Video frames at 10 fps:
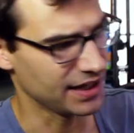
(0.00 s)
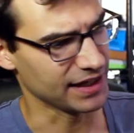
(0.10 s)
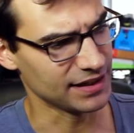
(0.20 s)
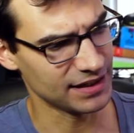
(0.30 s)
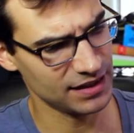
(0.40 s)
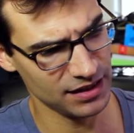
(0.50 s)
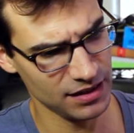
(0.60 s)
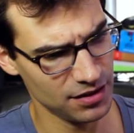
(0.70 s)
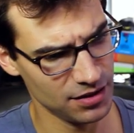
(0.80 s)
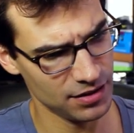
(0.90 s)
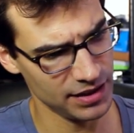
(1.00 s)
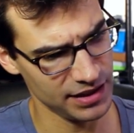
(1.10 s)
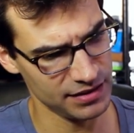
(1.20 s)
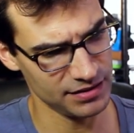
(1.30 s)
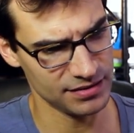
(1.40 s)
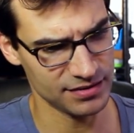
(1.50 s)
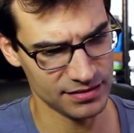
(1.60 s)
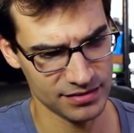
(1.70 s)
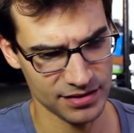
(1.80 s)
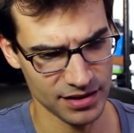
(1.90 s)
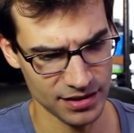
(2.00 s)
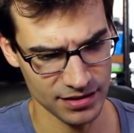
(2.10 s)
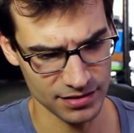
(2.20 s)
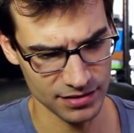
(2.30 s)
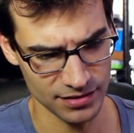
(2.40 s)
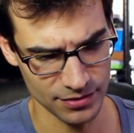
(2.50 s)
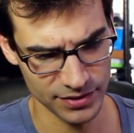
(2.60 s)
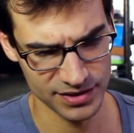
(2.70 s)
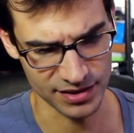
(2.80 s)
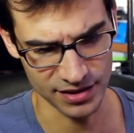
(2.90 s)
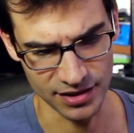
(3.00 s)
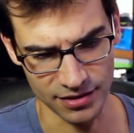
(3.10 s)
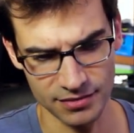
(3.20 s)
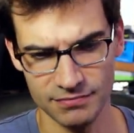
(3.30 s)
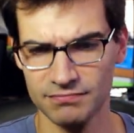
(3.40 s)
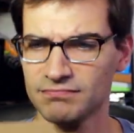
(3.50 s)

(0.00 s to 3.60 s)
In here is, what's in here?